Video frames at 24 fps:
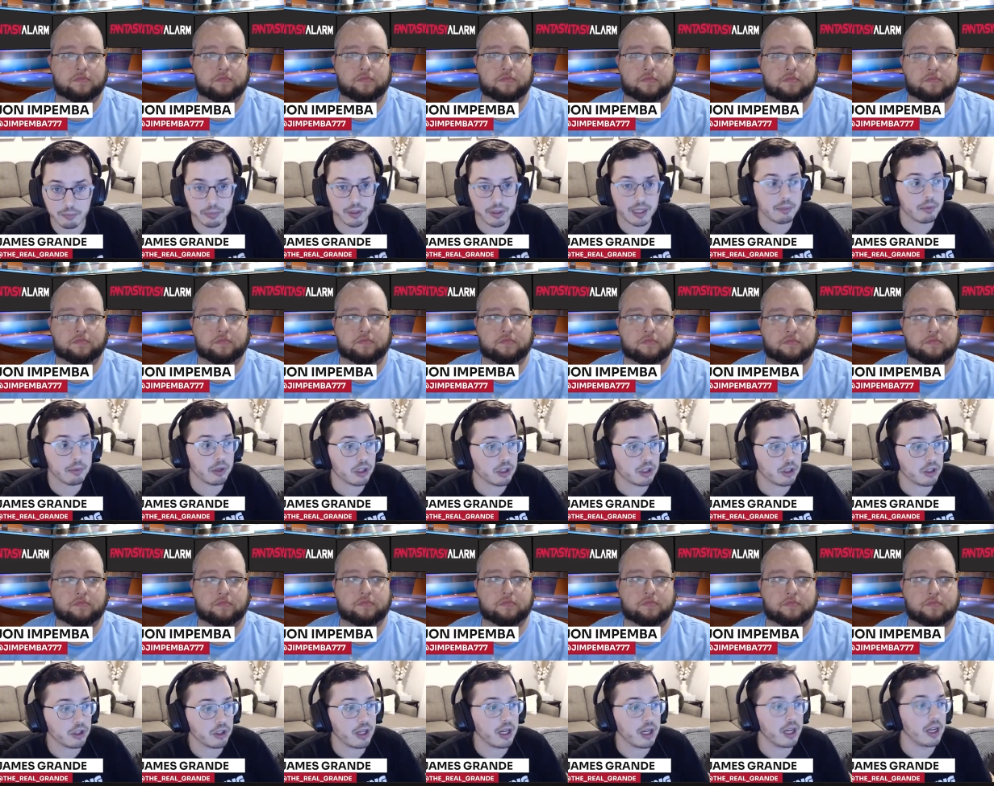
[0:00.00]
Speaker 1: playbook
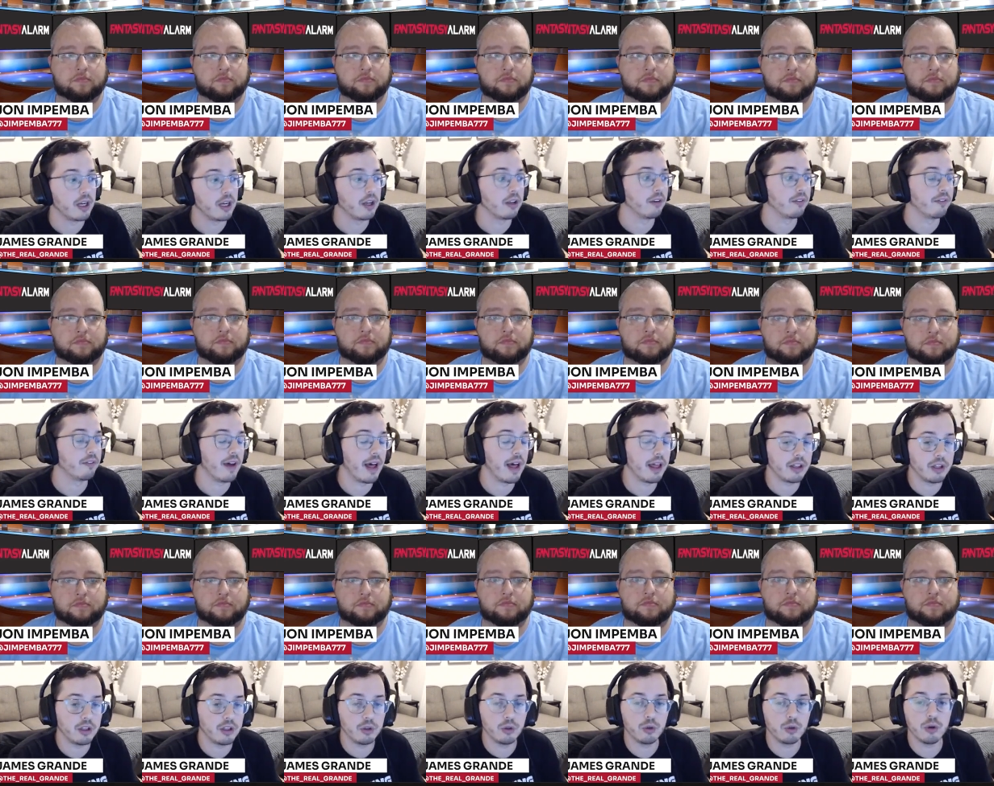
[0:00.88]
in the
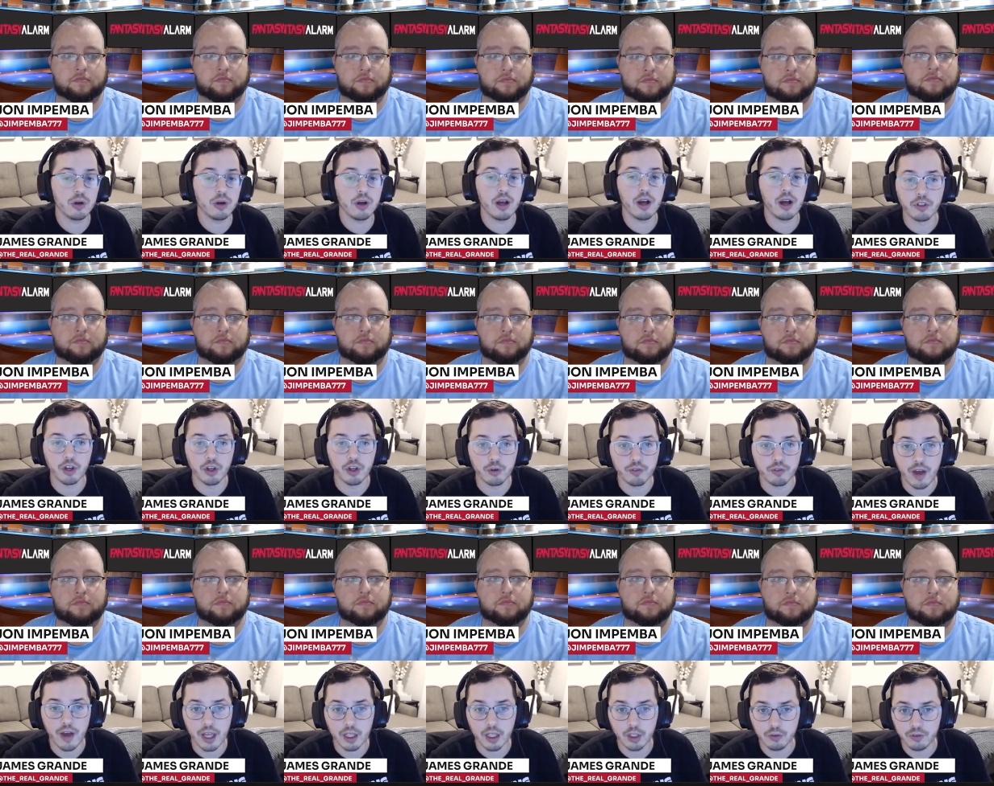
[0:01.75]
value, the new
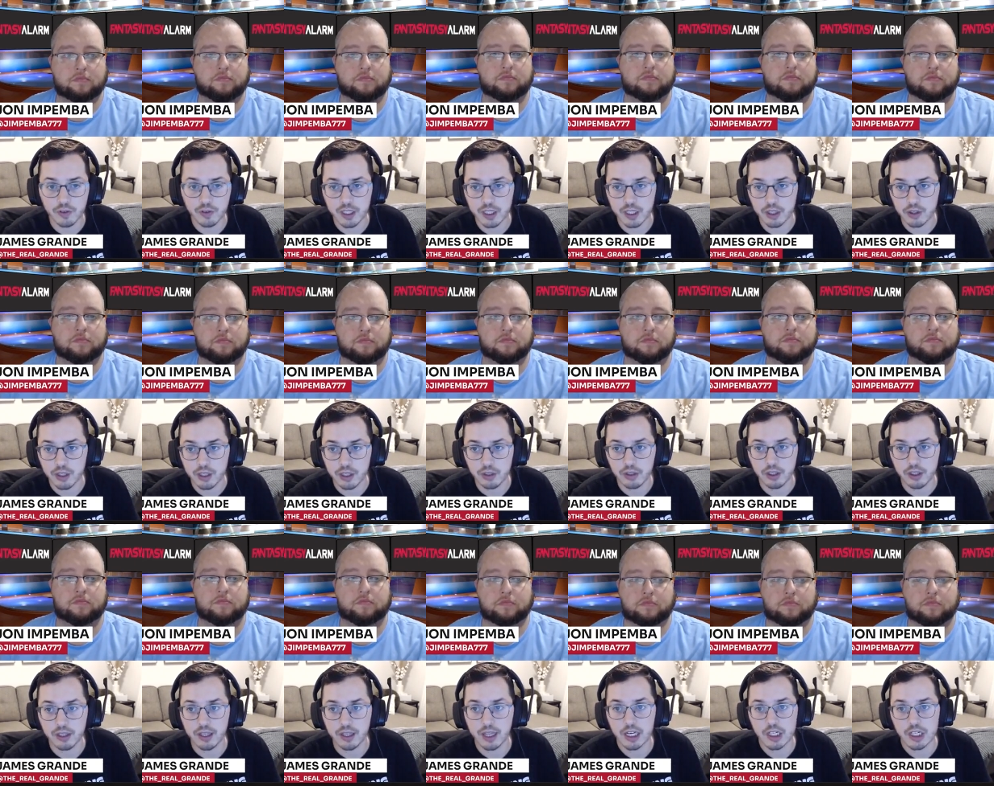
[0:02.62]
value video that you
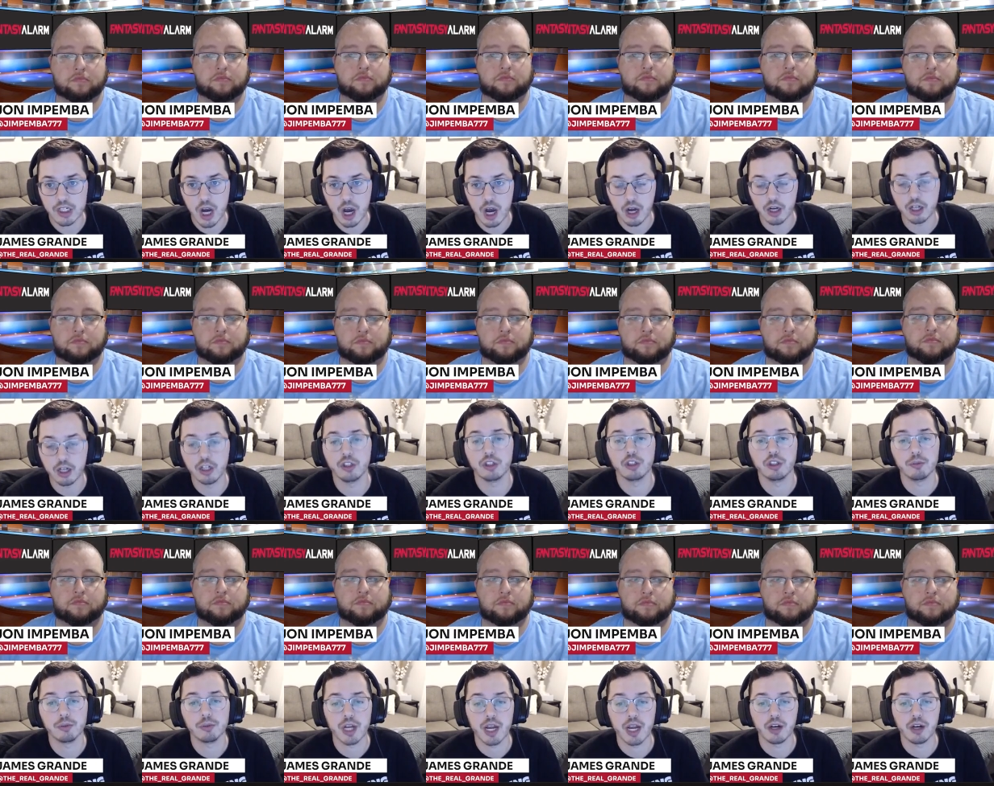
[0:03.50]
can catch on our
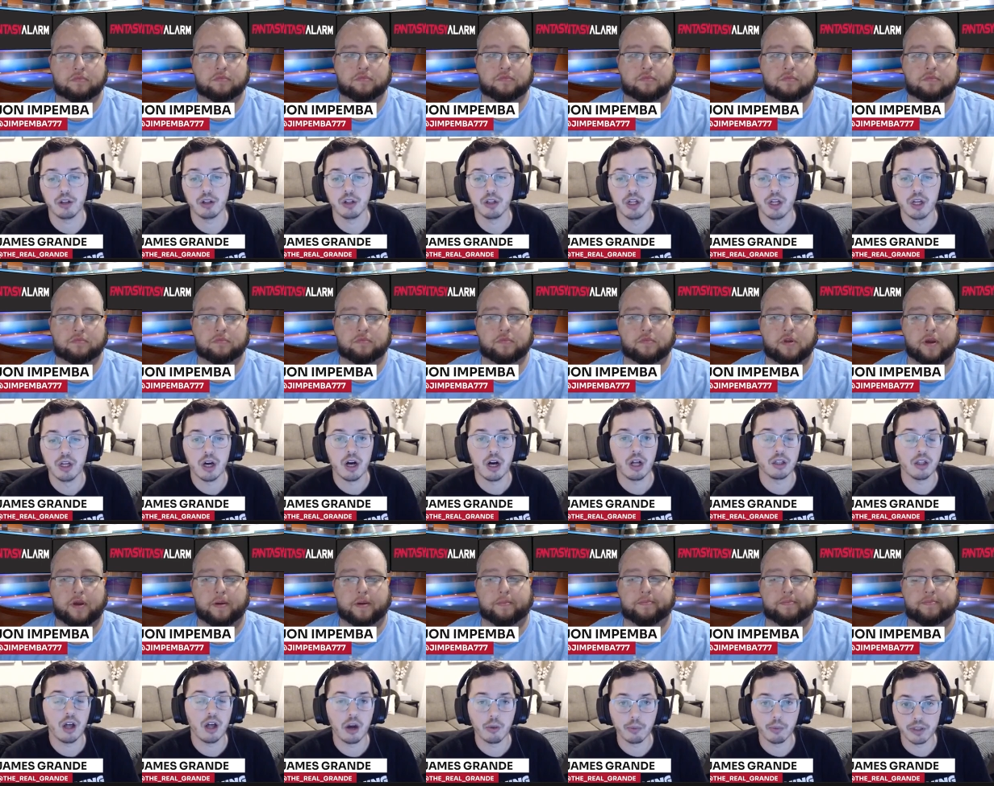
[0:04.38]
YouTube channel, yep.
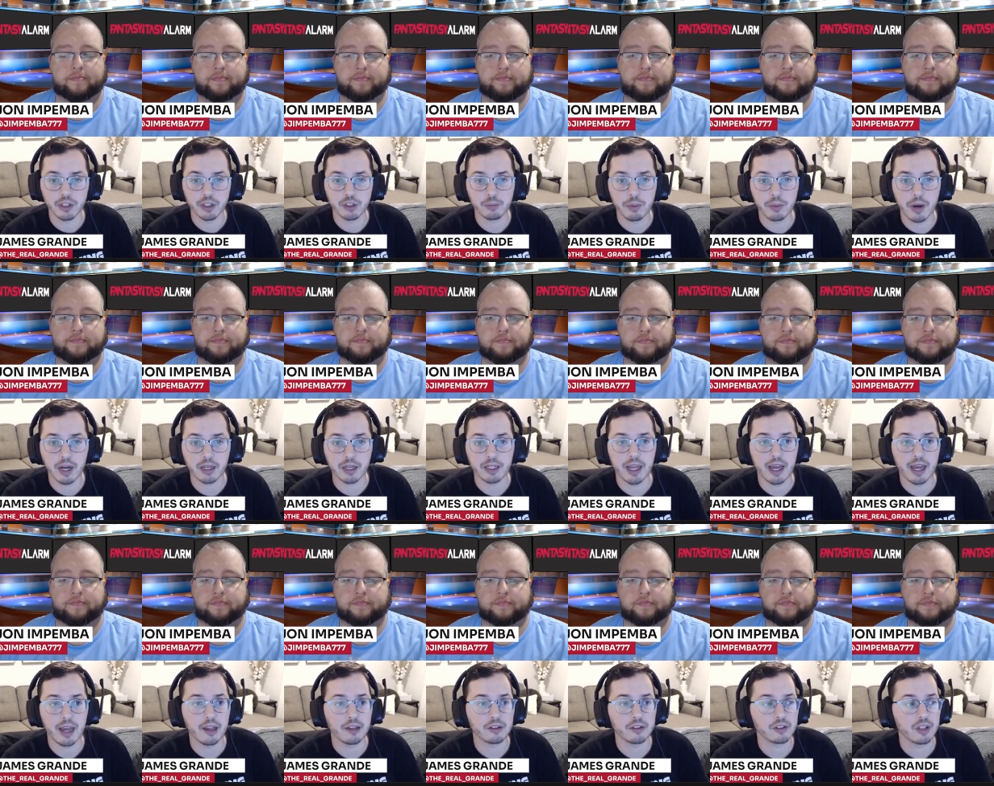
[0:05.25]
along with this
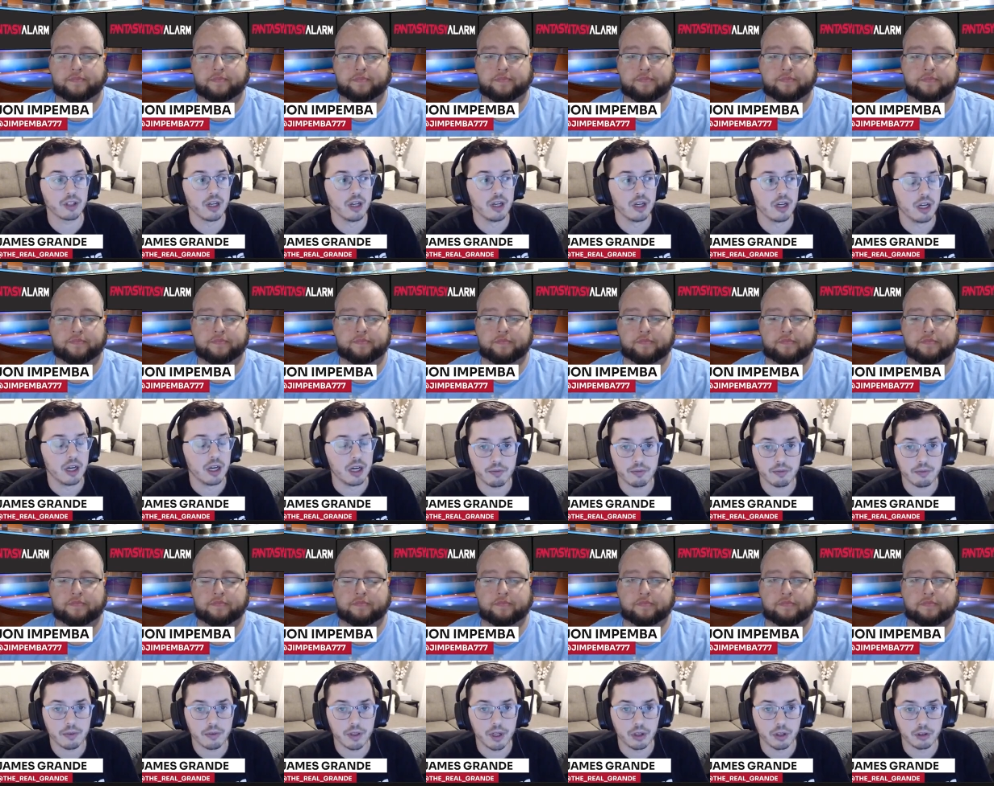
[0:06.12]
podcast,
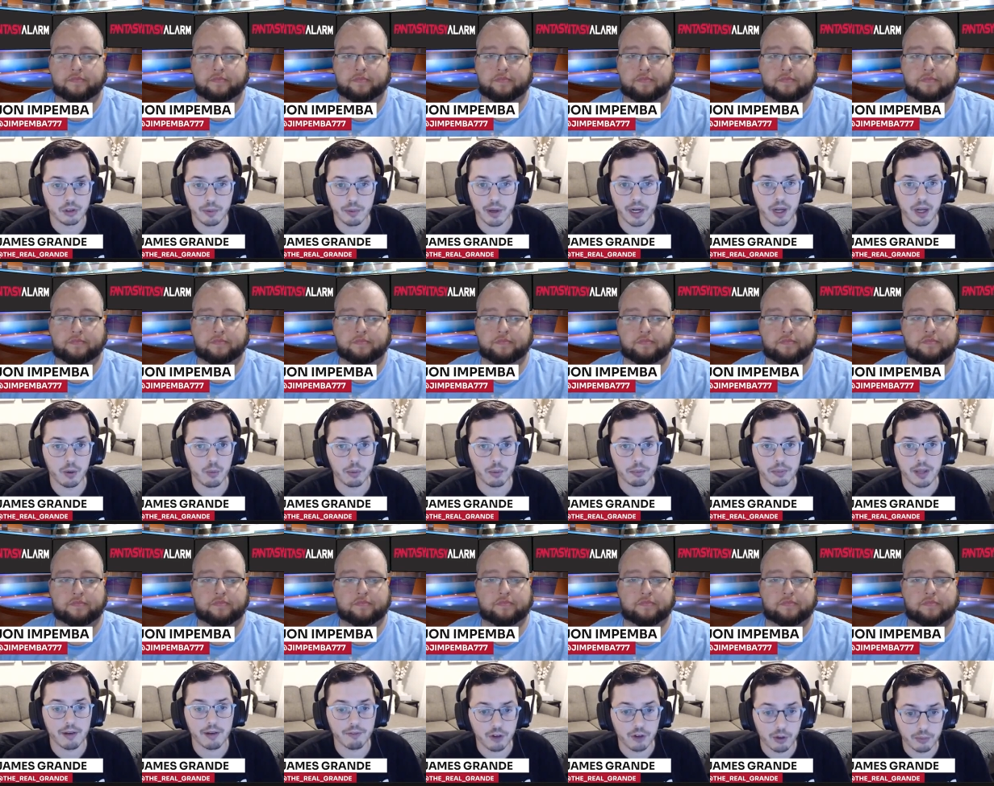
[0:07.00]
you know, depending on what
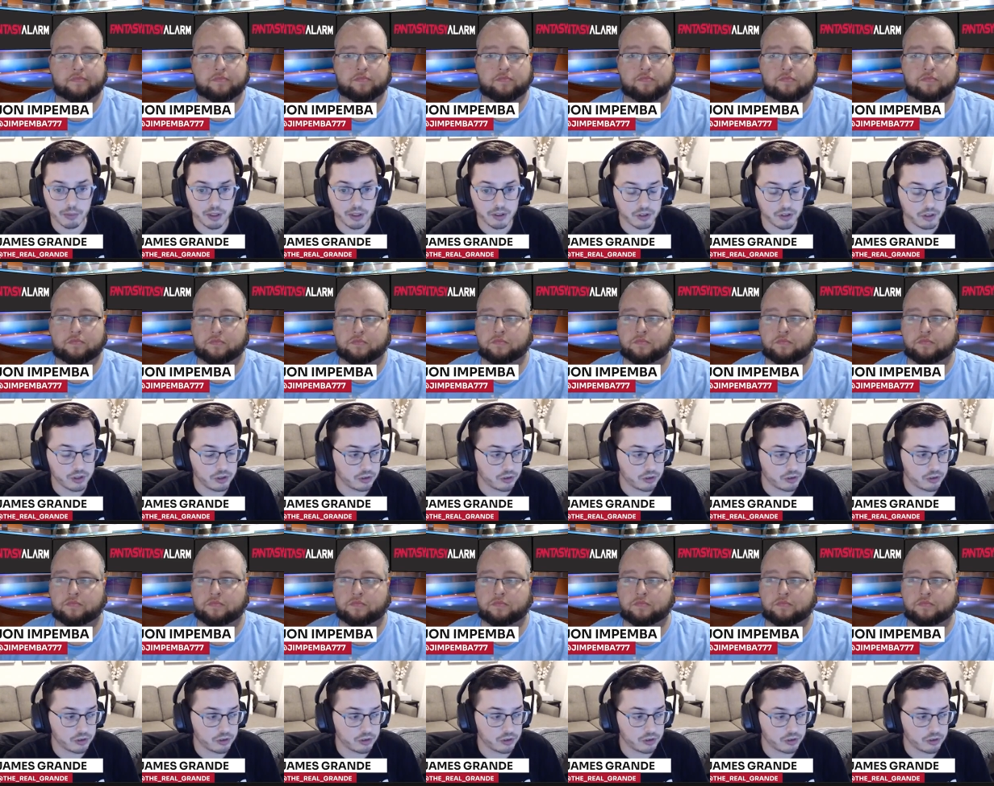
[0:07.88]
platform you listen to.